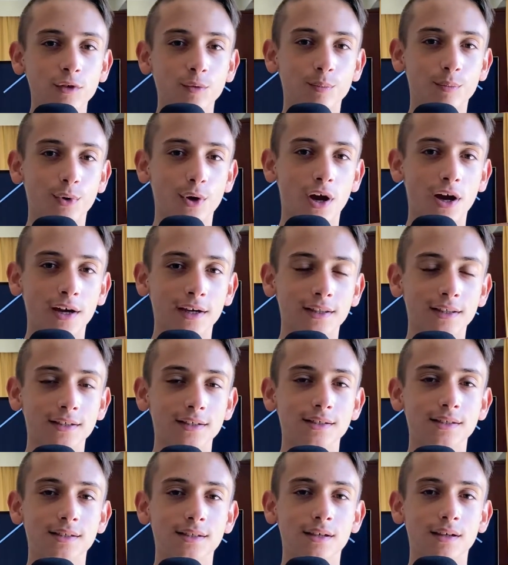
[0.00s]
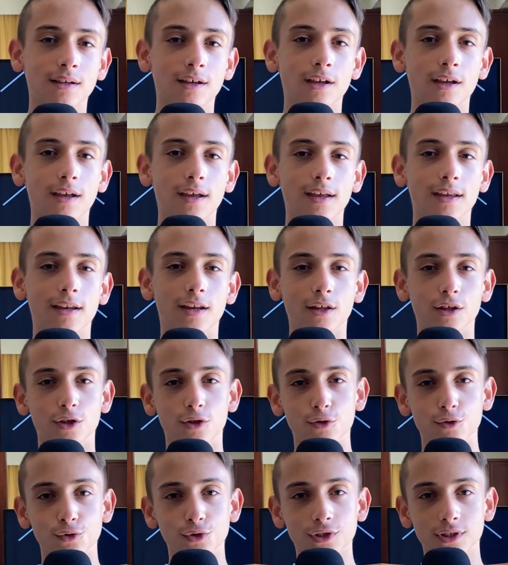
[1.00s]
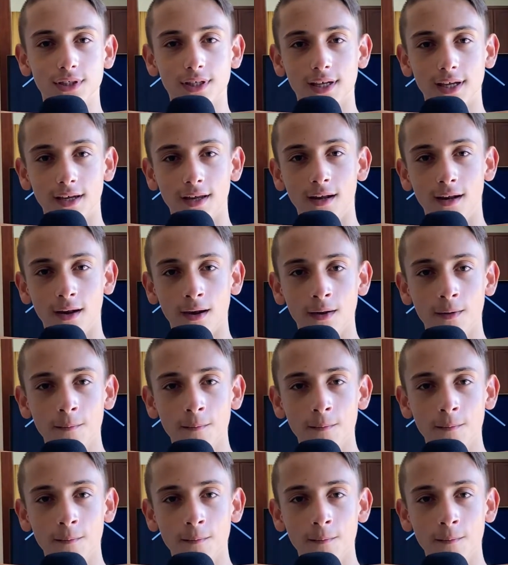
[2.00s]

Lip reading: to practice in a new skill.